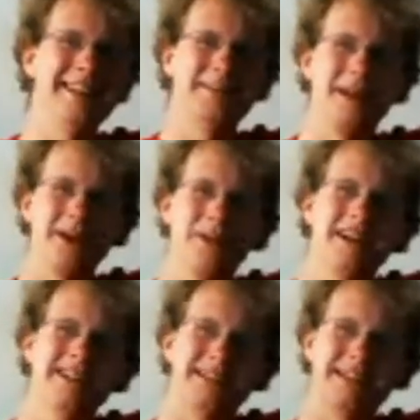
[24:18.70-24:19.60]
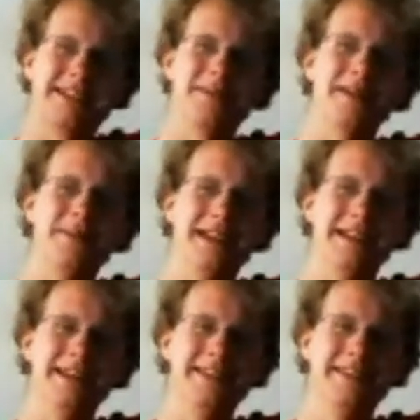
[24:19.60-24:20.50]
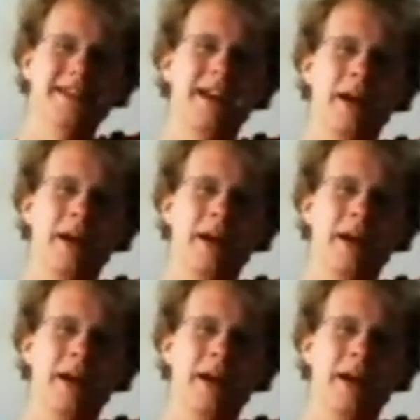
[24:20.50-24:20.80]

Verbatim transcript: the smartwatch is just going to be a big deal?